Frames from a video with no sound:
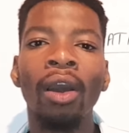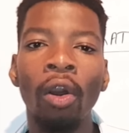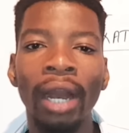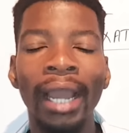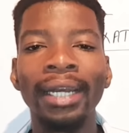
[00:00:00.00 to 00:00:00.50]

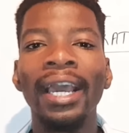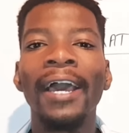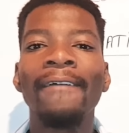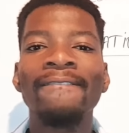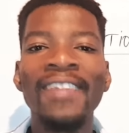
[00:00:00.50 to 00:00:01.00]
Alright,
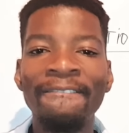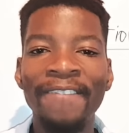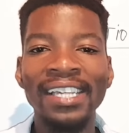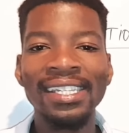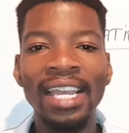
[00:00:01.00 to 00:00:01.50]
the
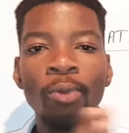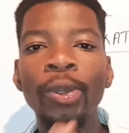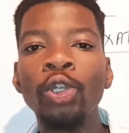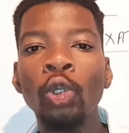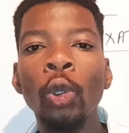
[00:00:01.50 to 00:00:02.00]
first thing
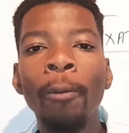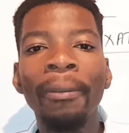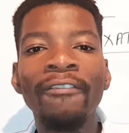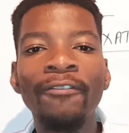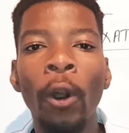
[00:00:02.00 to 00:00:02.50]
we do
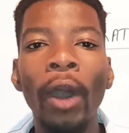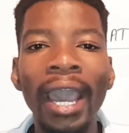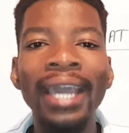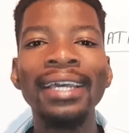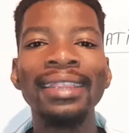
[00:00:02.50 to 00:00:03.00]
before
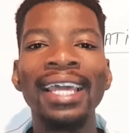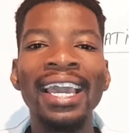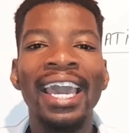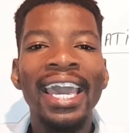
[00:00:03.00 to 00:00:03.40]
anything